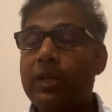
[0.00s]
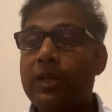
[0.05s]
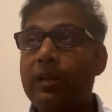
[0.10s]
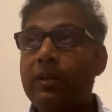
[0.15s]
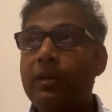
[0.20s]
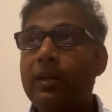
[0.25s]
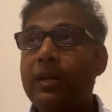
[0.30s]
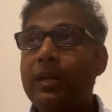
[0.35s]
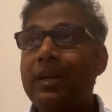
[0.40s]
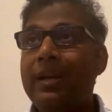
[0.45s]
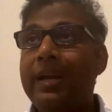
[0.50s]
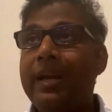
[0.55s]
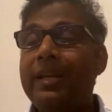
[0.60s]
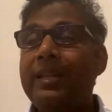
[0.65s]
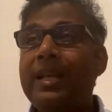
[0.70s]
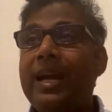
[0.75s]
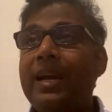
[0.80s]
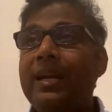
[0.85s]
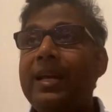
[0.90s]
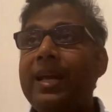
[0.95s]

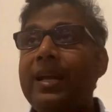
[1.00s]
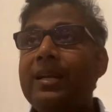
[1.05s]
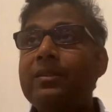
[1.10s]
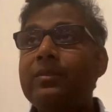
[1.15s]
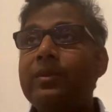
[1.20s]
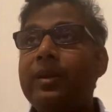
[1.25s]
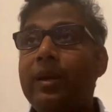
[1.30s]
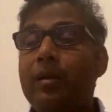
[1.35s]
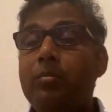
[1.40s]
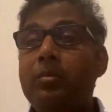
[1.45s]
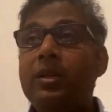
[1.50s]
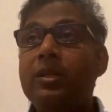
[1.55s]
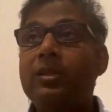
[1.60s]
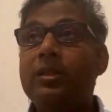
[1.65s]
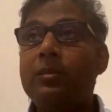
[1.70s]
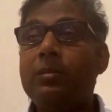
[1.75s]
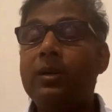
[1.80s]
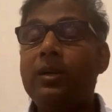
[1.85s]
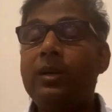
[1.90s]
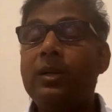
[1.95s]
And that has helped us
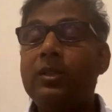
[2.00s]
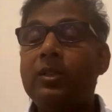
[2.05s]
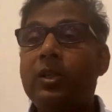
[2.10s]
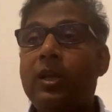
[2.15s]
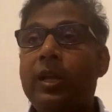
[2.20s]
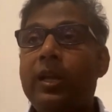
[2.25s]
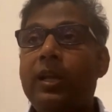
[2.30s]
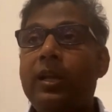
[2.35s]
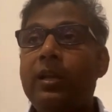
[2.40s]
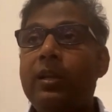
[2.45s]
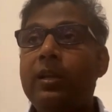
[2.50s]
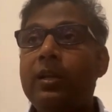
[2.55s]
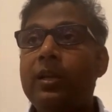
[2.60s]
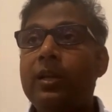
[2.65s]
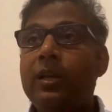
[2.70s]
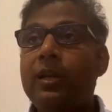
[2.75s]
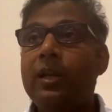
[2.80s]
tremendously